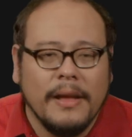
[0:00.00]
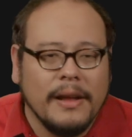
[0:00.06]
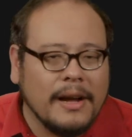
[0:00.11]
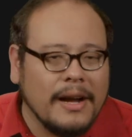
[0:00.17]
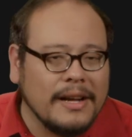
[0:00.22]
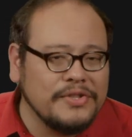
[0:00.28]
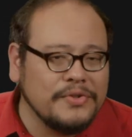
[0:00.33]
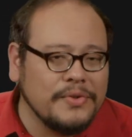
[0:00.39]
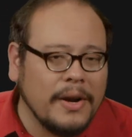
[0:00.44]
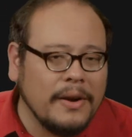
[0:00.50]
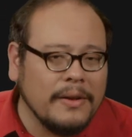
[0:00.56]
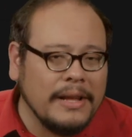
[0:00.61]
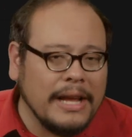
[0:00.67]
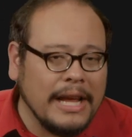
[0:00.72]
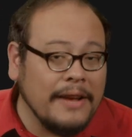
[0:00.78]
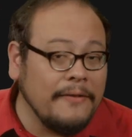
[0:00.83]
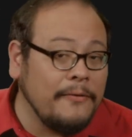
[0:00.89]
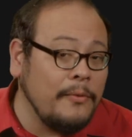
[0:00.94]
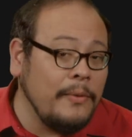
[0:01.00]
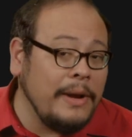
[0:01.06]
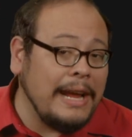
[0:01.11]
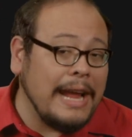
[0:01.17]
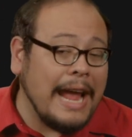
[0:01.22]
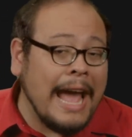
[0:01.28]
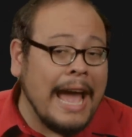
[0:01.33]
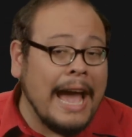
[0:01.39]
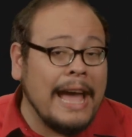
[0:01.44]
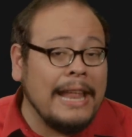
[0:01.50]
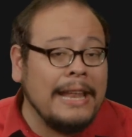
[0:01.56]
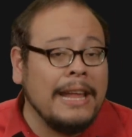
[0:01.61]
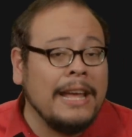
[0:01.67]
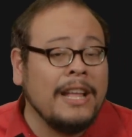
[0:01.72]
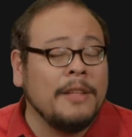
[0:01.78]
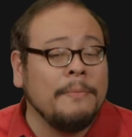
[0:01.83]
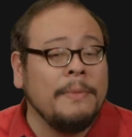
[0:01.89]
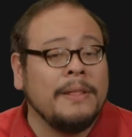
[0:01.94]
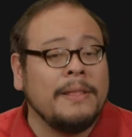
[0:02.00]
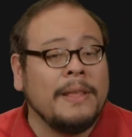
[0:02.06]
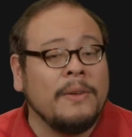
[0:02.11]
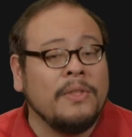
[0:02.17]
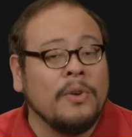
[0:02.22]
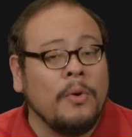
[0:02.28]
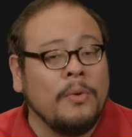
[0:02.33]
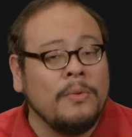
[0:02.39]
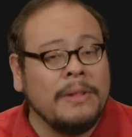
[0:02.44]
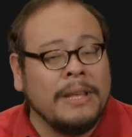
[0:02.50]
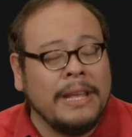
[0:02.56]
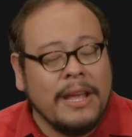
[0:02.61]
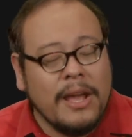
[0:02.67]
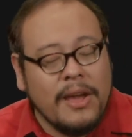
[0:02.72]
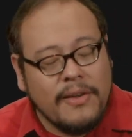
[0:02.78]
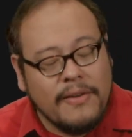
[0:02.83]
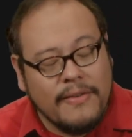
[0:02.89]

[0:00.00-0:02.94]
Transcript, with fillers: Contrarily, if we add an element with only